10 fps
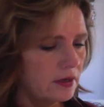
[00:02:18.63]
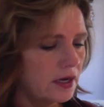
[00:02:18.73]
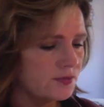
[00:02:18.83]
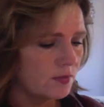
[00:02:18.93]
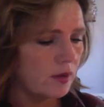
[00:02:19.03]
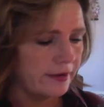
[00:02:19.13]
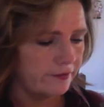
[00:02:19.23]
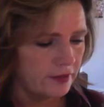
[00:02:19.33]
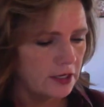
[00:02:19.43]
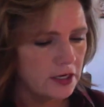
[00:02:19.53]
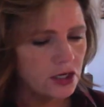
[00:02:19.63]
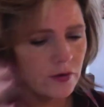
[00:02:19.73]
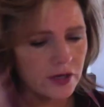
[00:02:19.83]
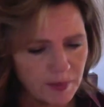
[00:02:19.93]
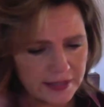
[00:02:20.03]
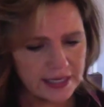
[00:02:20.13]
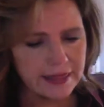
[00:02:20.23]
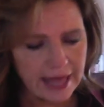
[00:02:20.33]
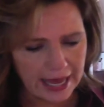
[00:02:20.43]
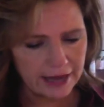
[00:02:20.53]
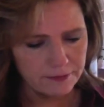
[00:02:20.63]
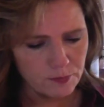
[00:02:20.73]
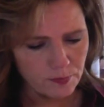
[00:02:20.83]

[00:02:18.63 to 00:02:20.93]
husband, wife. You're expecting that.